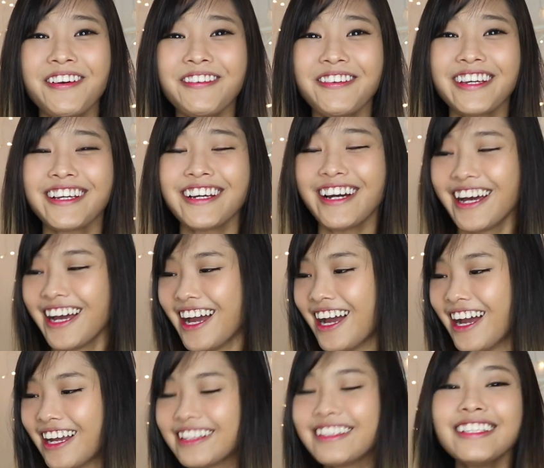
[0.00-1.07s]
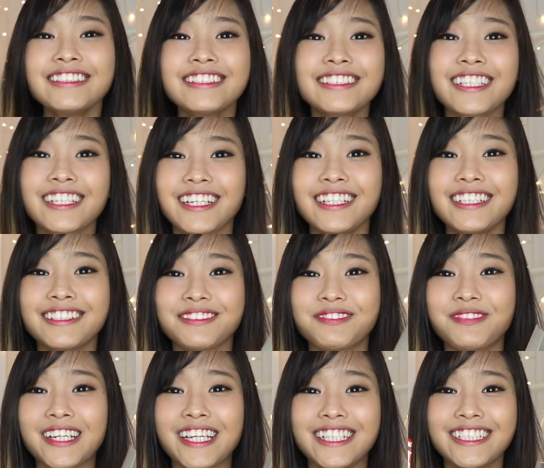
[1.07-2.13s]
Oh my god! This is the kind of
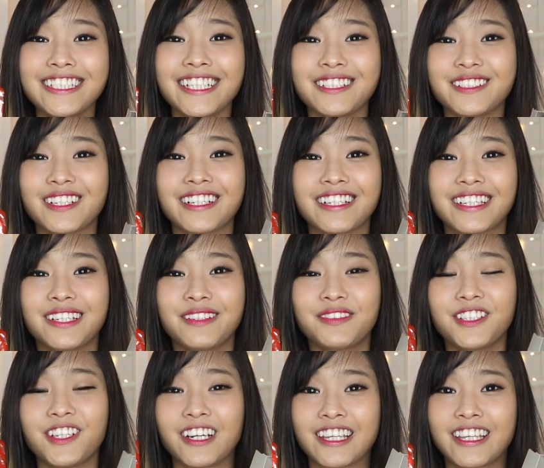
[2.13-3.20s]
packaging that you can give to your